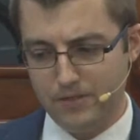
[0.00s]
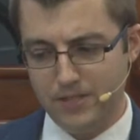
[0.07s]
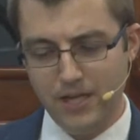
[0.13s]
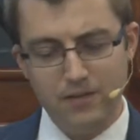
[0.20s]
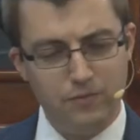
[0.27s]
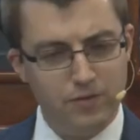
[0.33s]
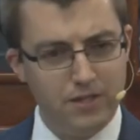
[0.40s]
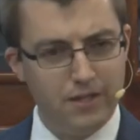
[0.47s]

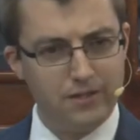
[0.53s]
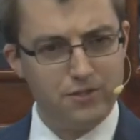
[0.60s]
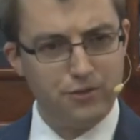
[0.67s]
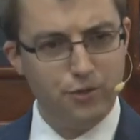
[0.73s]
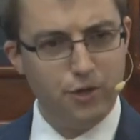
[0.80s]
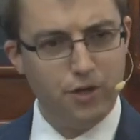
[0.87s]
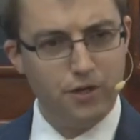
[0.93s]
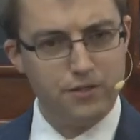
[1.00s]
David has
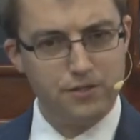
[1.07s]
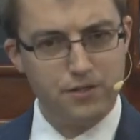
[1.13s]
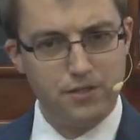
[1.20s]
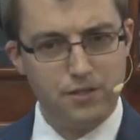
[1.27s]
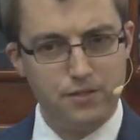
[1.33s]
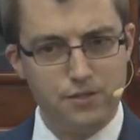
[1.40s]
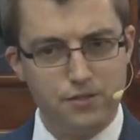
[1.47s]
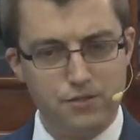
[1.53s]
lost
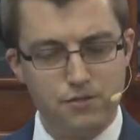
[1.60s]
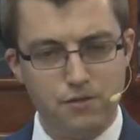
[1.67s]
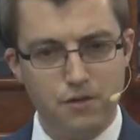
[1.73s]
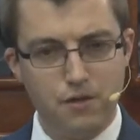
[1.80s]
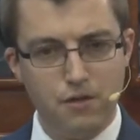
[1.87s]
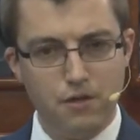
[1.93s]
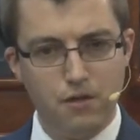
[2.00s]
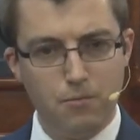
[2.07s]
his
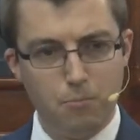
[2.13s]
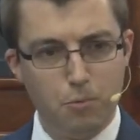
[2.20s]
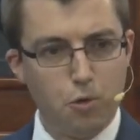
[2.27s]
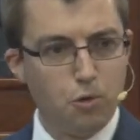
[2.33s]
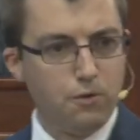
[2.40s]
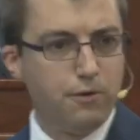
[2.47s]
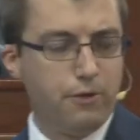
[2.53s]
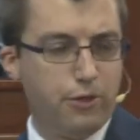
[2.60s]

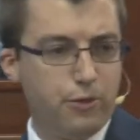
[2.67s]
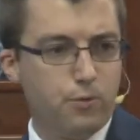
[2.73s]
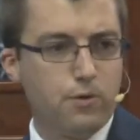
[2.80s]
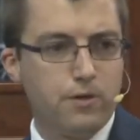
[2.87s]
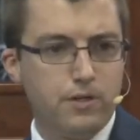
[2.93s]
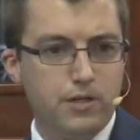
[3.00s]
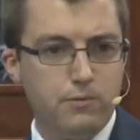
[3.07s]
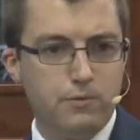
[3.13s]
moral
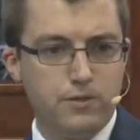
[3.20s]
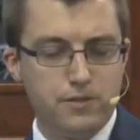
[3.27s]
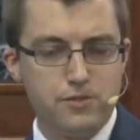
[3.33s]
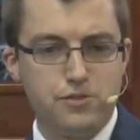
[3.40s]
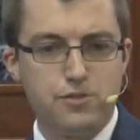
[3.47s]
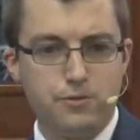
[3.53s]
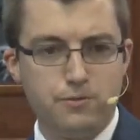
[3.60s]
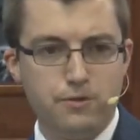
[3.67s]
authority with
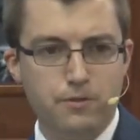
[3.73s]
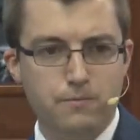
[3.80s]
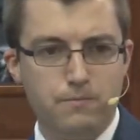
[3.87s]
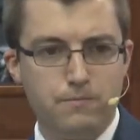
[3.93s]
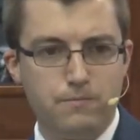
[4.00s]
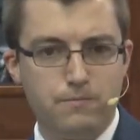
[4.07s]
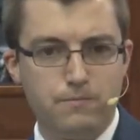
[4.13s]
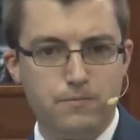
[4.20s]
his children.
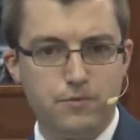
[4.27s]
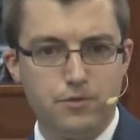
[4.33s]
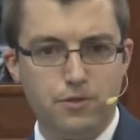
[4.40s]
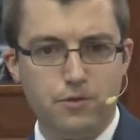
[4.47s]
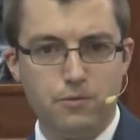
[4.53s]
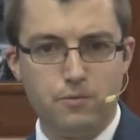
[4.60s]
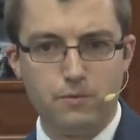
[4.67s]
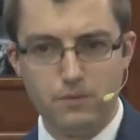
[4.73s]

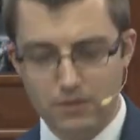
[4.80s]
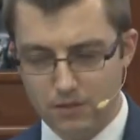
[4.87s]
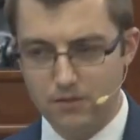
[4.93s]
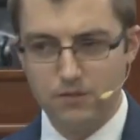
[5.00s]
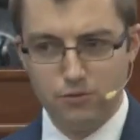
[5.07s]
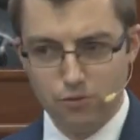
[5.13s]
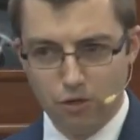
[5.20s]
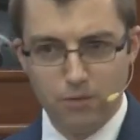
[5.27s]
So
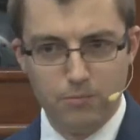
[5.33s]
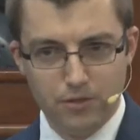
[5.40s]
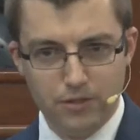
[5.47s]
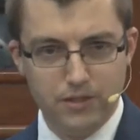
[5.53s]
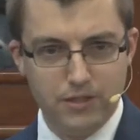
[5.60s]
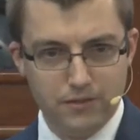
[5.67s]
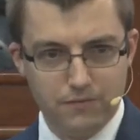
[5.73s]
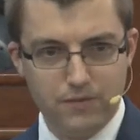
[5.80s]
uh,
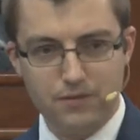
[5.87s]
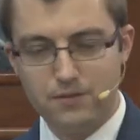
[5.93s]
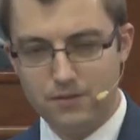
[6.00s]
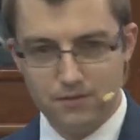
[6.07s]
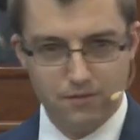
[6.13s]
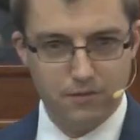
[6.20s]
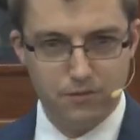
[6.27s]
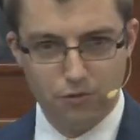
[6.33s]
normally, if the, you
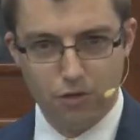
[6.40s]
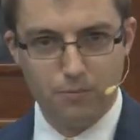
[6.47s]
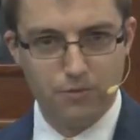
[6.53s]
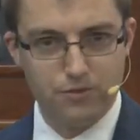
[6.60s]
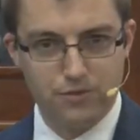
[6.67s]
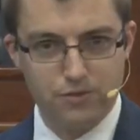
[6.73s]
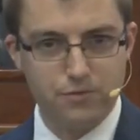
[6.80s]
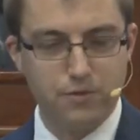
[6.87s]
know, a
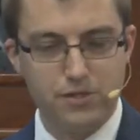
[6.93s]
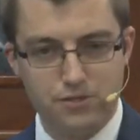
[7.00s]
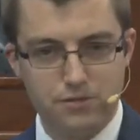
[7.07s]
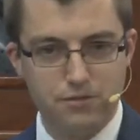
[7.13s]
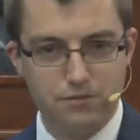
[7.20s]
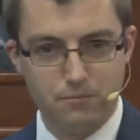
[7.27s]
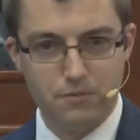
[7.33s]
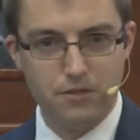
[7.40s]
normal
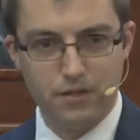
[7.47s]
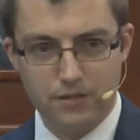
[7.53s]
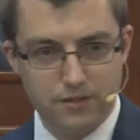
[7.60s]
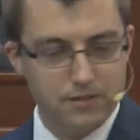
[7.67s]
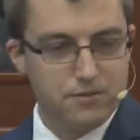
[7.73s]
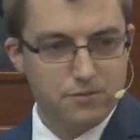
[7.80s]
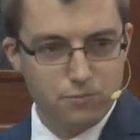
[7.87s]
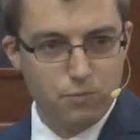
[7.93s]
situation, you'd be like,
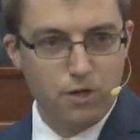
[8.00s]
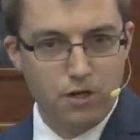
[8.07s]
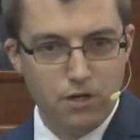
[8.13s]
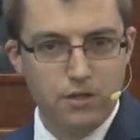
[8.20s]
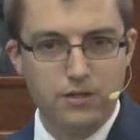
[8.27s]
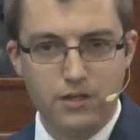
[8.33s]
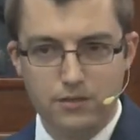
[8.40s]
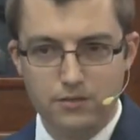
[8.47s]
"This is
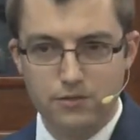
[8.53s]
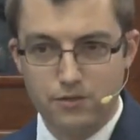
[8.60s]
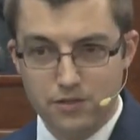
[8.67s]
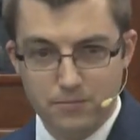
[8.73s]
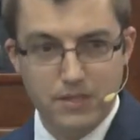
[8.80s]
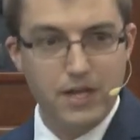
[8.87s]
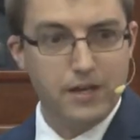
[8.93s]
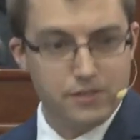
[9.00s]
wrong. You're
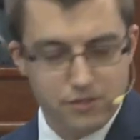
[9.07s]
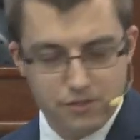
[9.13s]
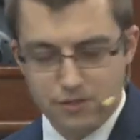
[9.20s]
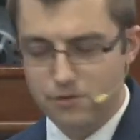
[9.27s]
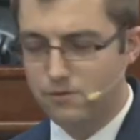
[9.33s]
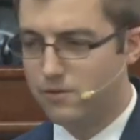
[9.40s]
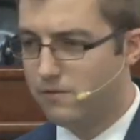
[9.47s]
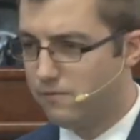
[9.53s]
going to be
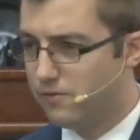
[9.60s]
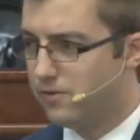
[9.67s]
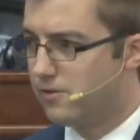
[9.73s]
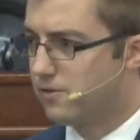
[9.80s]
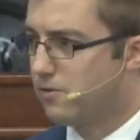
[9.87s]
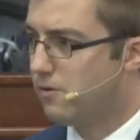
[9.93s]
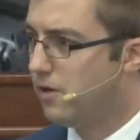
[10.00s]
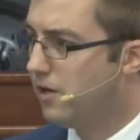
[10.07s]
executed for
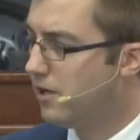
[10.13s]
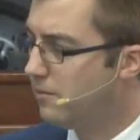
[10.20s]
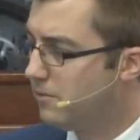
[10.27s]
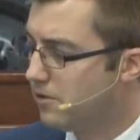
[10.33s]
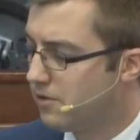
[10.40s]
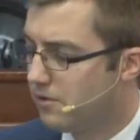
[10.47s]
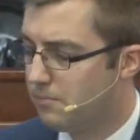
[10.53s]
this crime. You're